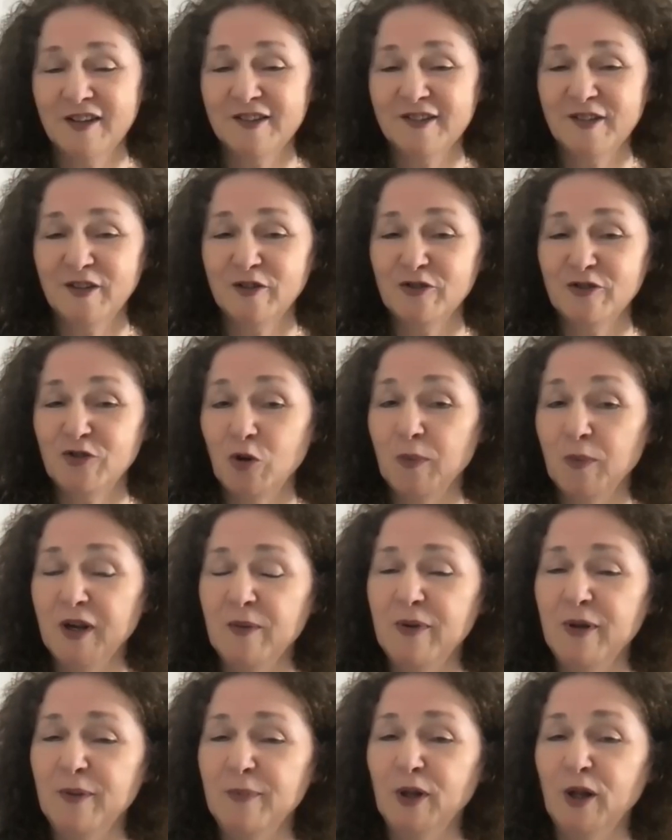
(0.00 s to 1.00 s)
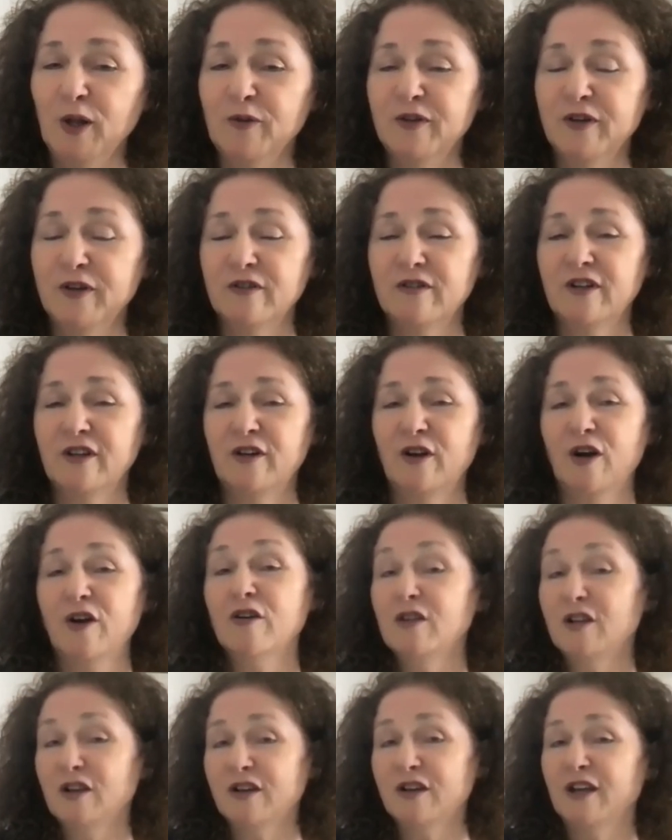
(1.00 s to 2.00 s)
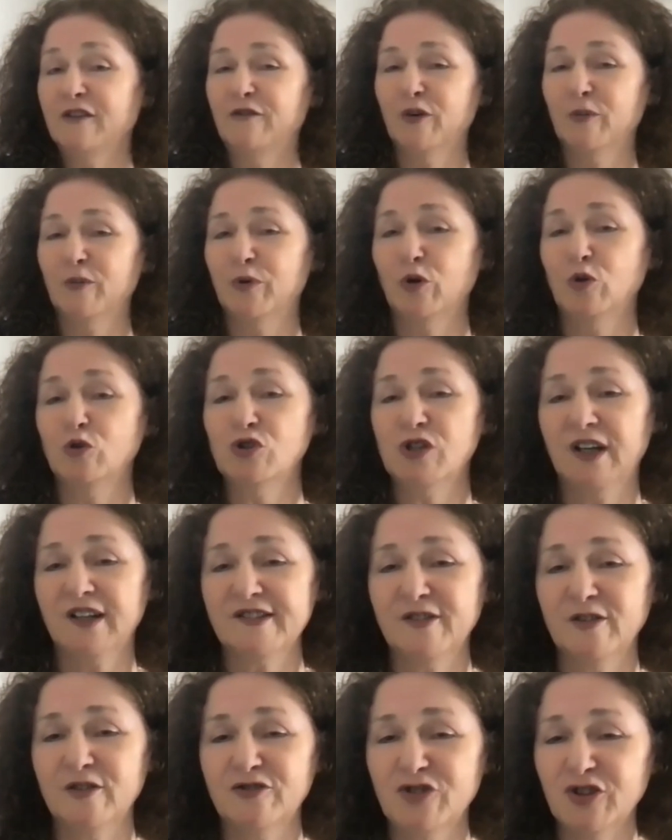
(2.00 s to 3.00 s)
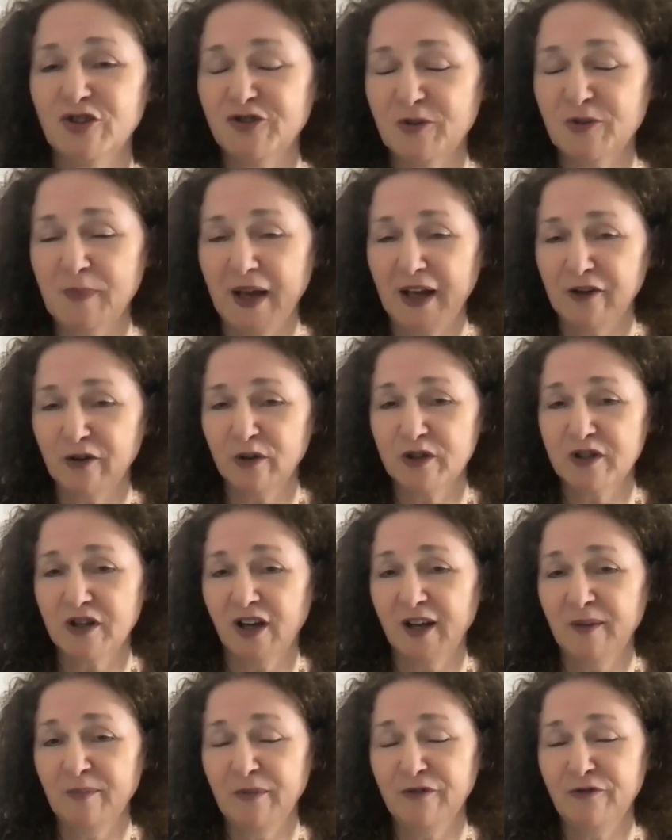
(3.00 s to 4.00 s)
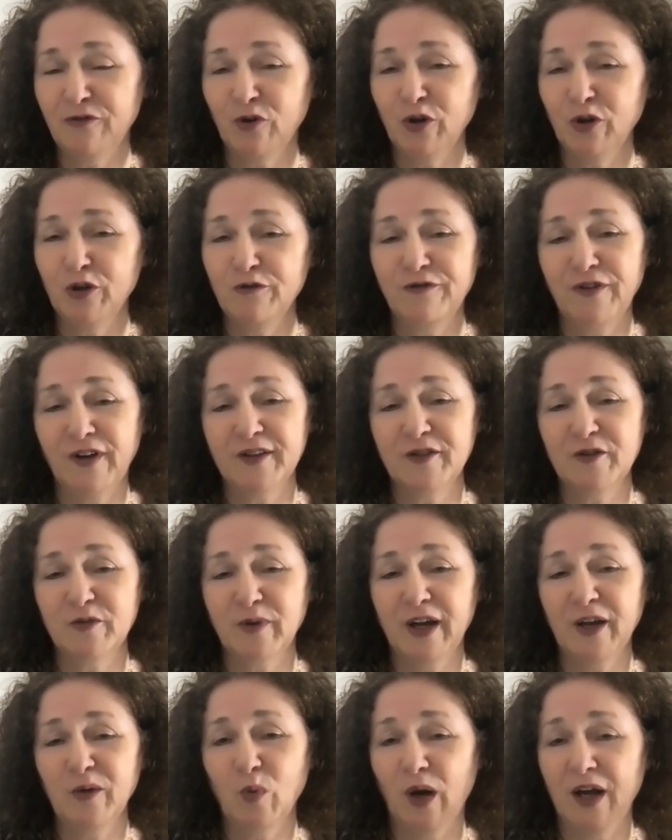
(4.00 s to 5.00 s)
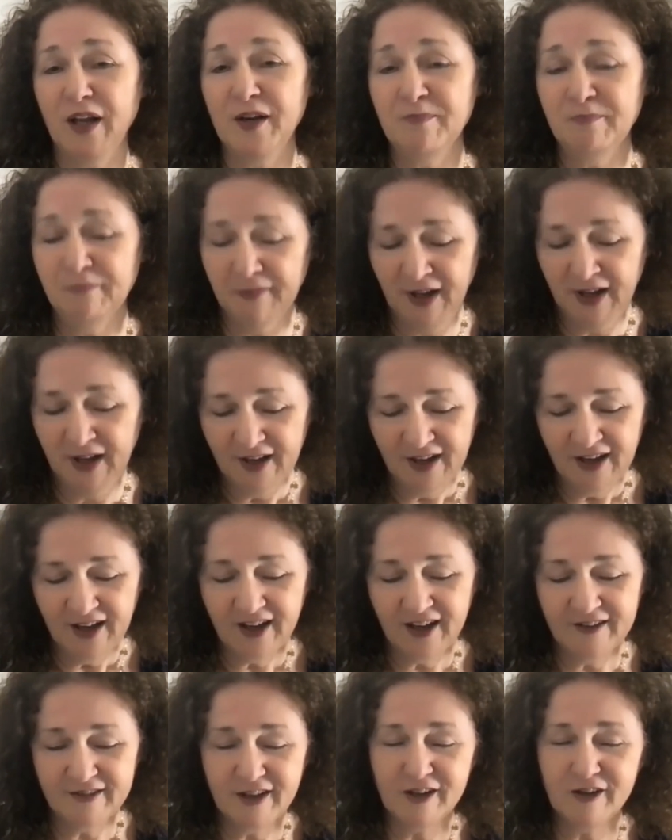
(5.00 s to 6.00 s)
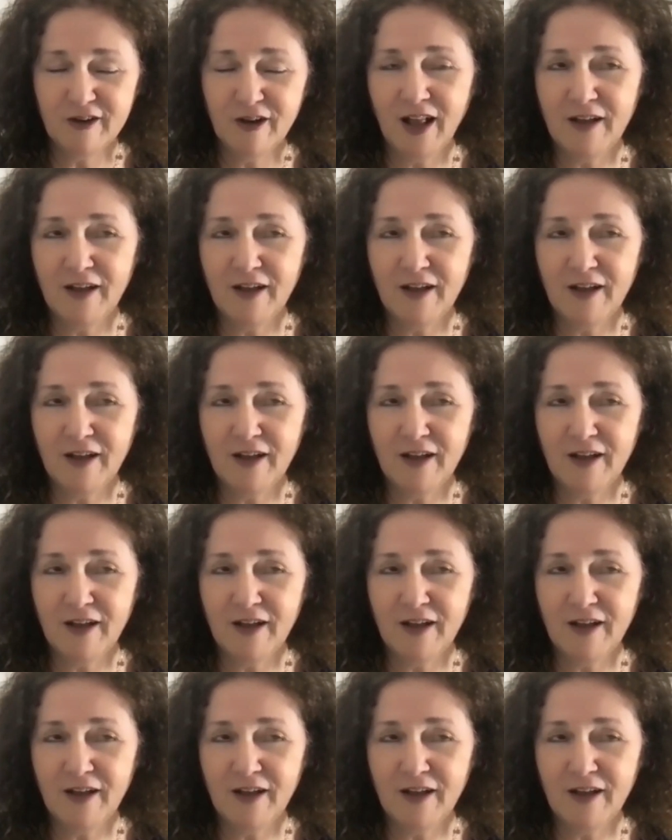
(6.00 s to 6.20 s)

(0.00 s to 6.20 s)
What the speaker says: there are so many people out there that are looking for projects. So it's just a matter of time before you find the right one. And then you have